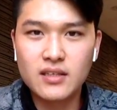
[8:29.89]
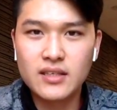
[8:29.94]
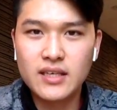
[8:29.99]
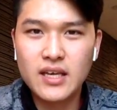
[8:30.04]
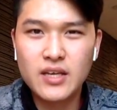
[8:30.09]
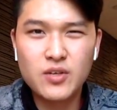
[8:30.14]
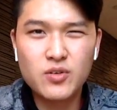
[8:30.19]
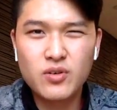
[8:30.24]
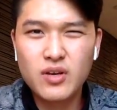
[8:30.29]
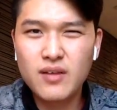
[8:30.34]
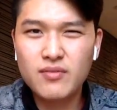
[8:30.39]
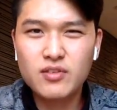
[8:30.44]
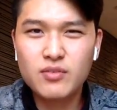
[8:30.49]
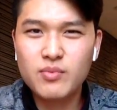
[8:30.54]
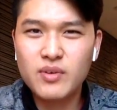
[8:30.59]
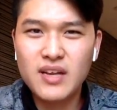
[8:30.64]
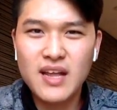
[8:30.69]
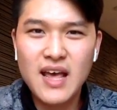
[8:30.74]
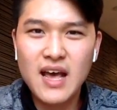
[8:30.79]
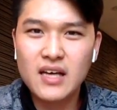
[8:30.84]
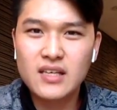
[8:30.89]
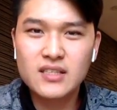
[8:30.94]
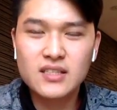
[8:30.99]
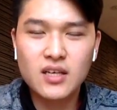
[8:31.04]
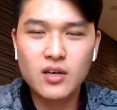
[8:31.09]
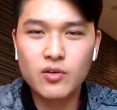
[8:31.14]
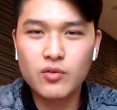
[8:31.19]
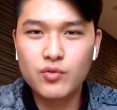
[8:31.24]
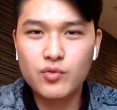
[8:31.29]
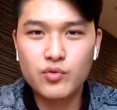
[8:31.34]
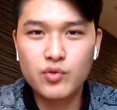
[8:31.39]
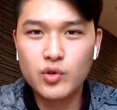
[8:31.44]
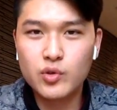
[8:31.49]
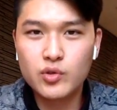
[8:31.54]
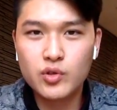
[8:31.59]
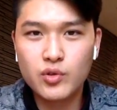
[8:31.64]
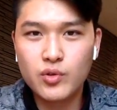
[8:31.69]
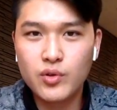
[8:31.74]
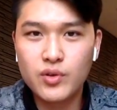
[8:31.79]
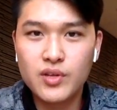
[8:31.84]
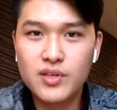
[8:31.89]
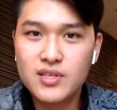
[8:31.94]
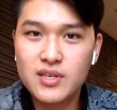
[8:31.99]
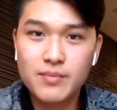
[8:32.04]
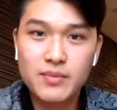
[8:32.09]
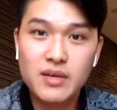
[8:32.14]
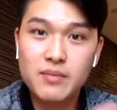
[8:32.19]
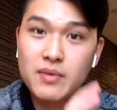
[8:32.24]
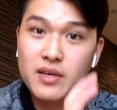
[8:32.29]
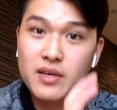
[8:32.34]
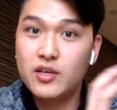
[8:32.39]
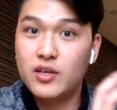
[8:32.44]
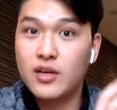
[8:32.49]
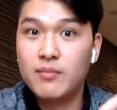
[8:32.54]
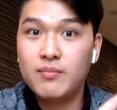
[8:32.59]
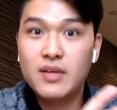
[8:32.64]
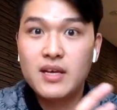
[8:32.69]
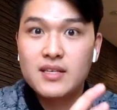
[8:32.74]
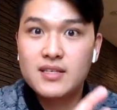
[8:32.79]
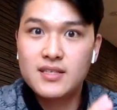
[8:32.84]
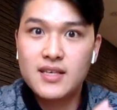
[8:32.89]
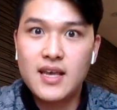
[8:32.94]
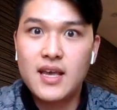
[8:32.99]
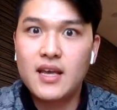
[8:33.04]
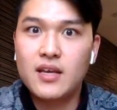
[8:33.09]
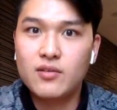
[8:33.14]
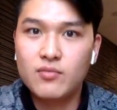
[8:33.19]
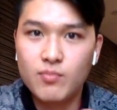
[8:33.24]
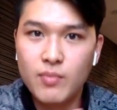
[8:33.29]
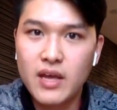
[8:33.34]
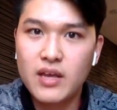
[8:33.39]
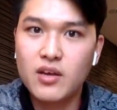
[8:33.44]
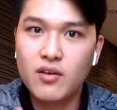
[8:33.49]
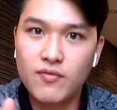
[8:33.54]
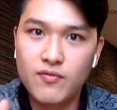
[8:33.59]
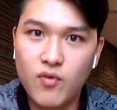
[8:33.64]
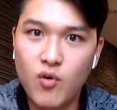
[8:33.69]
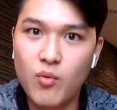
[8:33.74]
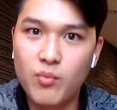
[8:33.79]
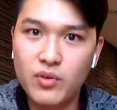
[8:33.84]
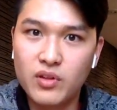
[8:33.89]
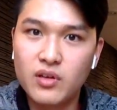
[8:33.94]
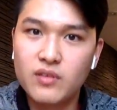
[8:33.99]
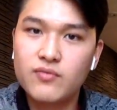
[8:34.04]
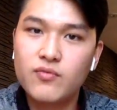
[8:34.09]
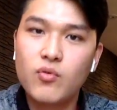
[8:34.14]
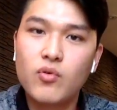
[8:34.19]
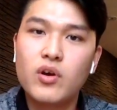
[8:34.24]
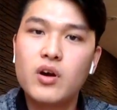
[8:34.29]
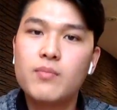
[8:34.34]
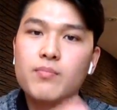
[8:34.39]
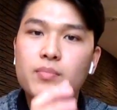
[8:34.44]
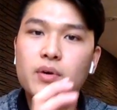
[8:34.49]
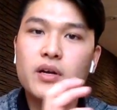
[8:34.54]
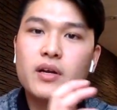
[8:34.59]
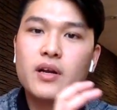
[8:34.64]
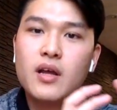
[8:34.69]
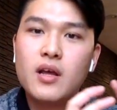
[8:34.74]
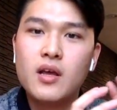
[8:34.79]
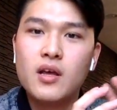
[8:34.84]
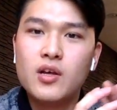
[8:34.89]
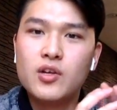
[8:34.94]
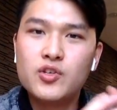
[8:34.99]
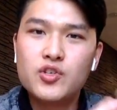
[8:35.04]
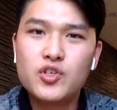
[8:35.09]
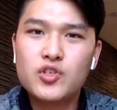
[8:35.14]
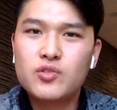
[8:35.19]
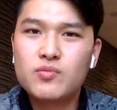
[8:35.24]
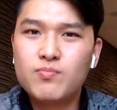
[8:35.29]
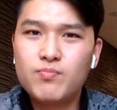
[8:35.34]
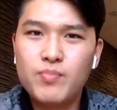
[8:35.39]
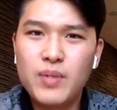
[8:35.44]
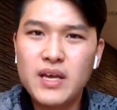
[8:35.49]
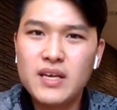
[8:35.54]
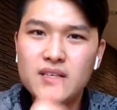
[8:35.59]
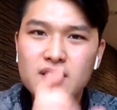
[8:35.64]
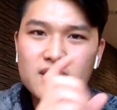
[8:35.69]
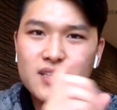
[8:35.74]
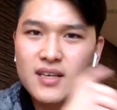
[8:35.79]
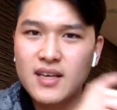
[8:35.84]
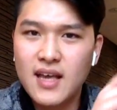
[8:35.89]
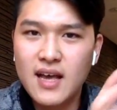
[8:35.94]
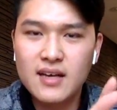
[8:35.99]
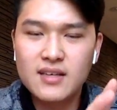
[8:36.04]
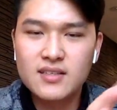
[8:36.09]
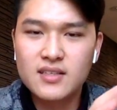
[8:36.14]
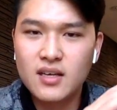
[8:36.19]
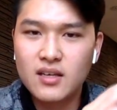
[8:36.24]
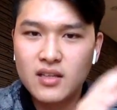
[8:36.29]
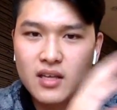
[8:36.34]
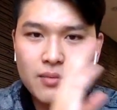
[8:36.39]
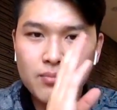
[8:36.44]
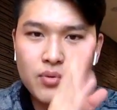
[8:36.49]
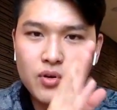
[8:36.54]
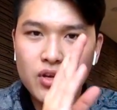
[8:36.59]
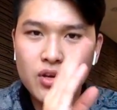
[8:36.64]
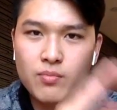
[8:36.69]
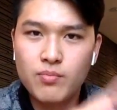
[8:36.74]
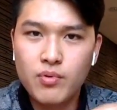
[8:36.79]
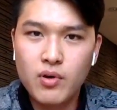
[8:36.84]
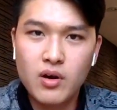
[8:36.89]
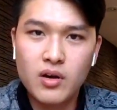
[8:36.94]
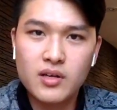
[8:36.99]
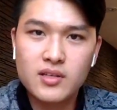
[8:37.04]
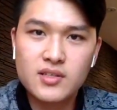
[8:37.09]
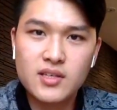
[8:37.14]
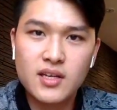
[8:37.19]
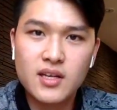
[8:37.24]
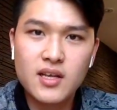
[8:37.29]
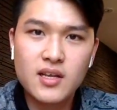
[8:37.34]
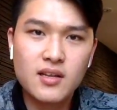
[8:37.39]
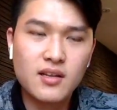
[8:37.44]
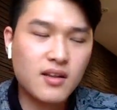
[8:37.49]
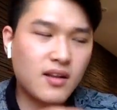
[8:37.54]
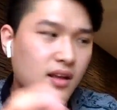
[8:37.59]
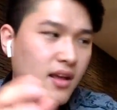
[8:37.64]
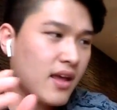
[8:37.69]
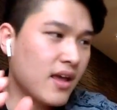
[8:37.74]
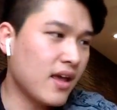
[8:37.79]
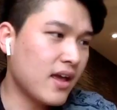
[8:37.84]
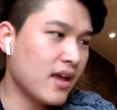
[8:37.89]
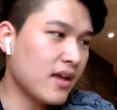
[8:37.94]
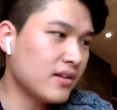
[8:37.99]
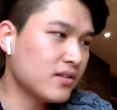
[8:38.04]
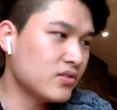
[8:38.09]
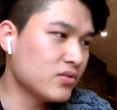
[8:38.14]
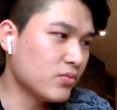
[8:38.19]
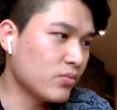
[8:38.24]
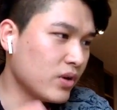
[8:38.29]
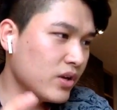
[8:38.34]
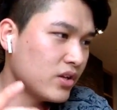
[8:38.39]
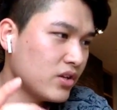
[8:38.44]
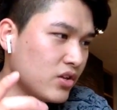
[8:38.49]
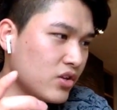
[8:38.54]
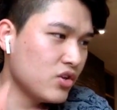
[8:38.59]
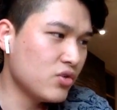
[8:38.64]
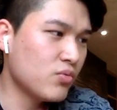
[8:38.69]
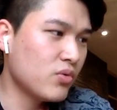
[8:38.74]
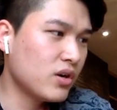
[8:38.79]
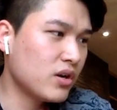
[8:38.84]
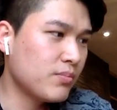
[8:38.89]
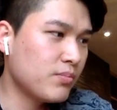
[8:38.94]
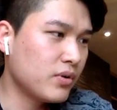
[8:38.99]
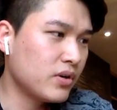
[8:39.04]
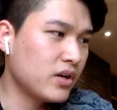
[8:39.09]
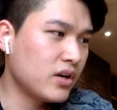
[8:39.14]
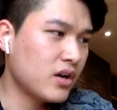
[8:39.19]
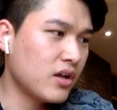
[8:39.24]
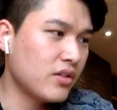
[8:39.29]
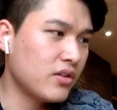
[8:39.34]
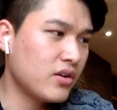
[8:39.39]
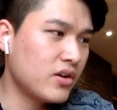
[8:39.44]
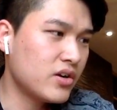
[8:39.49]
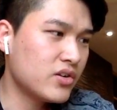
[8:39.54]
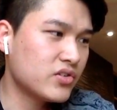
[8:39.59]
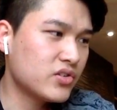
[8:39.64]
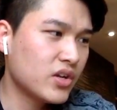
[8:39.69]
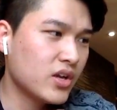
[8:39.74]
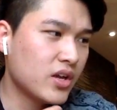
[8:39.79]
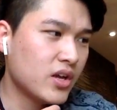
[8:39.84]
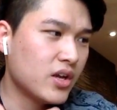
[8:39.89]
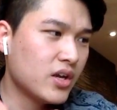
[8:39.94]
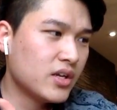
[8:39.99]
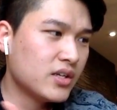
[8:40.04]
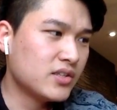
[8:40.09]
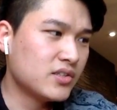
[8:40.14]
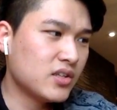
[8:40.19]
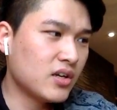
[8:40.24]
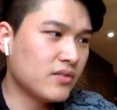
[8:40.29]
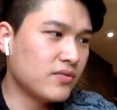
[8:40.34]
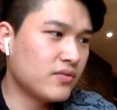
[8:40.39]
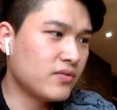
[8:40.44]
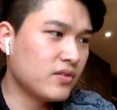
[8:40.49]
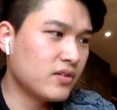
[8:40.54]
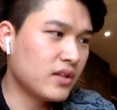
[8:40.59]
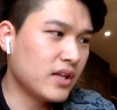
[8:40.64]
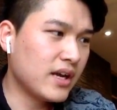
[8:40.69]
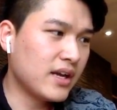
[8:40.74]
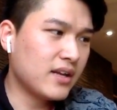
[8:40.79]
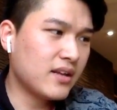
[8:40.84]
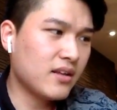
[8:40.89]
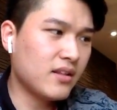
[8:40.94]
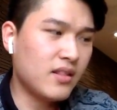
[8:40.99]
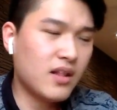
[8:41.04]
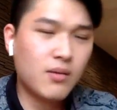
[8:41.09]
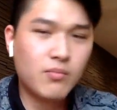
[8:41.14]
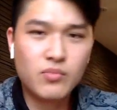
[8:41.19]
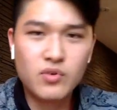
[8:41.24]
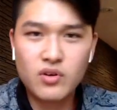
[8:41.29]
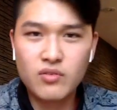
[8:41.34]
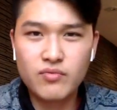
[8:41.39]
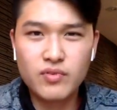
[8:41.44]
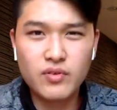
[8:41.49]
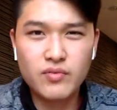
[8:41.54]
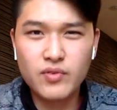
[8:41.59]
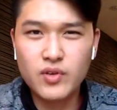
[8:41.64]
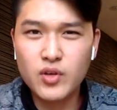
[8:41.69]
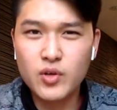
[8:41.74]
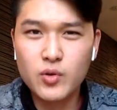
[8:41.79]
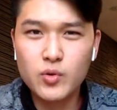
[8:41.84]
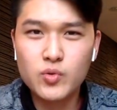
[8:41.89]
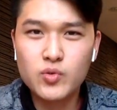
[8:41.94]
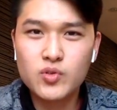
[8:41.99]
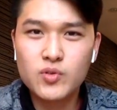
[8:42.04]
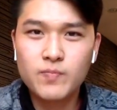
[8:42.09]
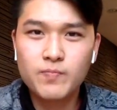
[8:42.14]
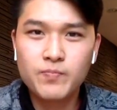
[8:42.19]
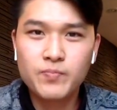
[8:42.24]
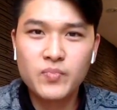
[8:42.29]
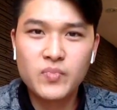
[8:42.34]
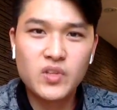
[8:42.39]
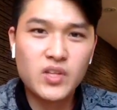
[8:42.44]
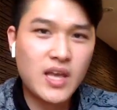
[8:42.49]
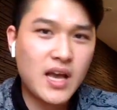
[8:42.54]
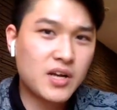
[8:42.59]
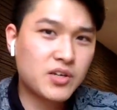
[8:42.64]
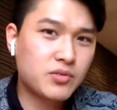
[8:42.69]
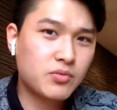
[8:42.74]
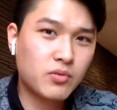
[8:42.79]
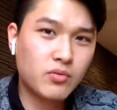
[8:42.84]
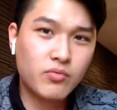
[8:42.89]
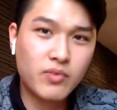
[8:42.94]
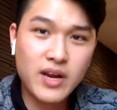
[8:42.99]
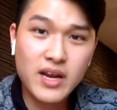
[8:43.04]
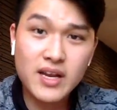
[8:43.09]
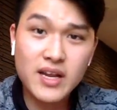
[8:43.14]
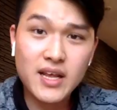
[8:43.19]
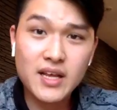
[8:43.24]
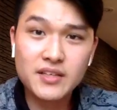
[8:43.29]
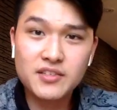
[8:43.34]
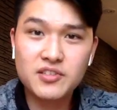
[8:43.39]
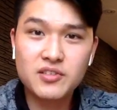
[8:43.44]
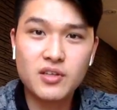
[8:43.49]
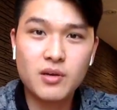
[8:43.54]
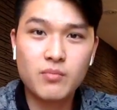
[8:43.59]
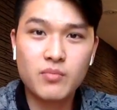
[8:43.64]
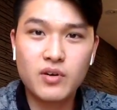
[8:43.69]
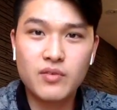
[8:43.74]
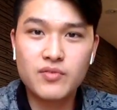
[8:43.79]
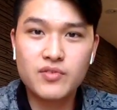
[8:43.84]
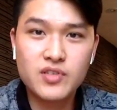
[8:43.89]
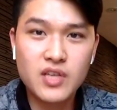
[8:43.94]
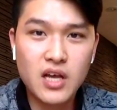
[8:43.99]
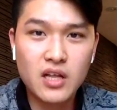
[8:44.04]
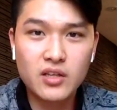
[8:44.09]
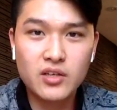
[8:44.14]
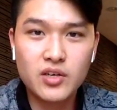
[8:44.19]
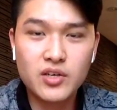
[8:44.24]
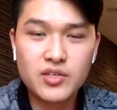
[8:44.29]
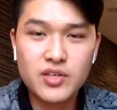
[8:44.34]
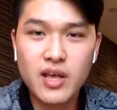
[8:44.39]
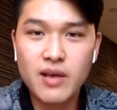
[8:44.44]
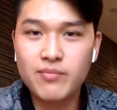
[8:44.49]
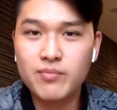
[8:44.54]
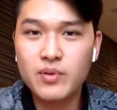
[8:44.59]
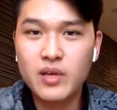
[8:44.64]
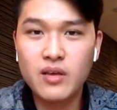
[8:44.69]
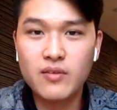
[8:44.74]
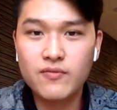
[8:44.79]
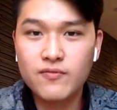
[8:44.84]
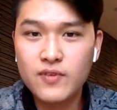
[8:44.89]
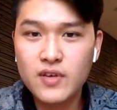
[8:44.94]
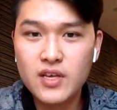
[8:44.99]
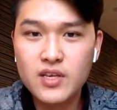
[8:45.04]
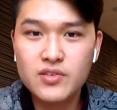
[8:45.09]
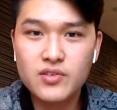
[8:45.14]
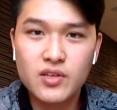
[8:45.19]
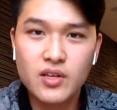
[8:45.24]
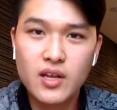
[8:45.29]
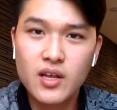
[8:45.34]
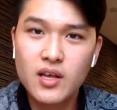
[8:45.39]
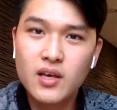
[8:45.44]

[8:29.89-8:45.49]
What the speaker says: Again, you don't have to be an Excel guru to do this. I'm not saying make a formula for it, but just basic Excel, like put your products in it, and what you want to put it on there is stuff like number of reviews, the actual ratings, number of sellers, FBA fees.